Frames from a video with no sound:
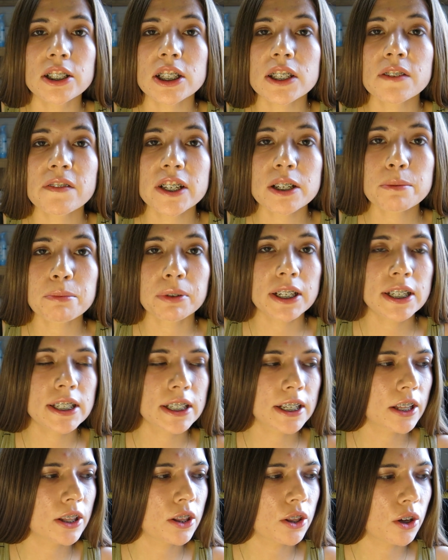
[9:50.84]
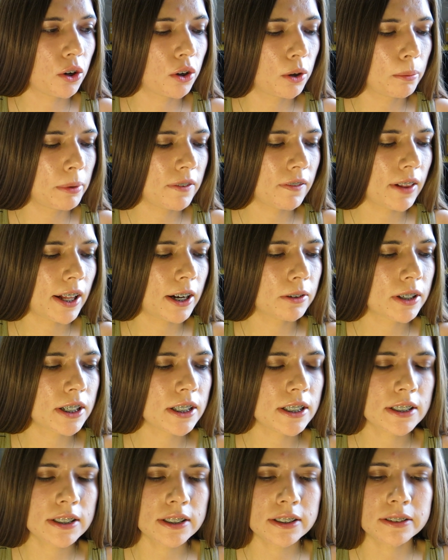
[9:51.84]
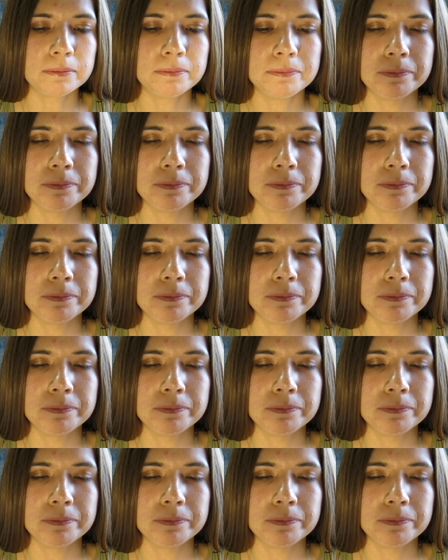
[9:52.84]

just finished putting together the Jhoooppee flowers,